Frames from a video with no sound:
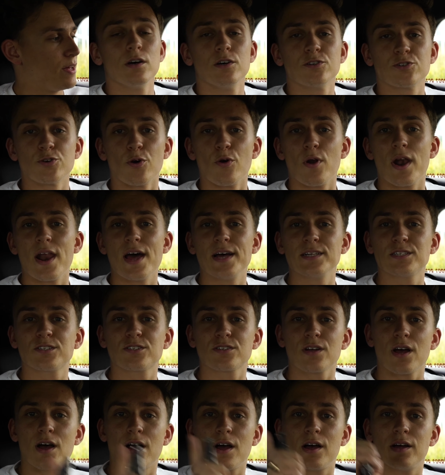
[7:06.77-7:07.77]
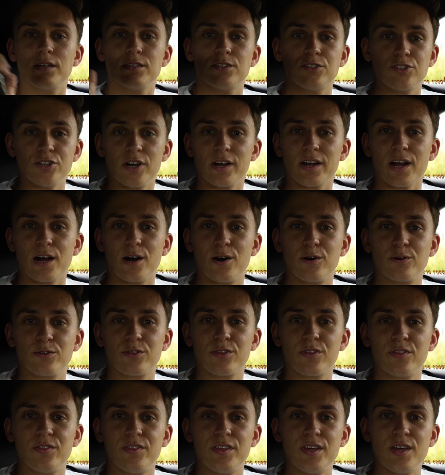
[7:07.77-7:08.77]
So let's check out
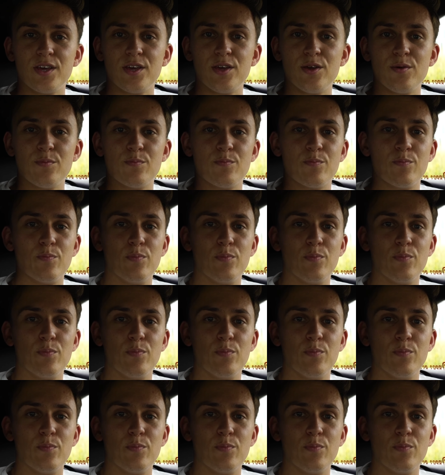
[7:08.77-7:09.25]
the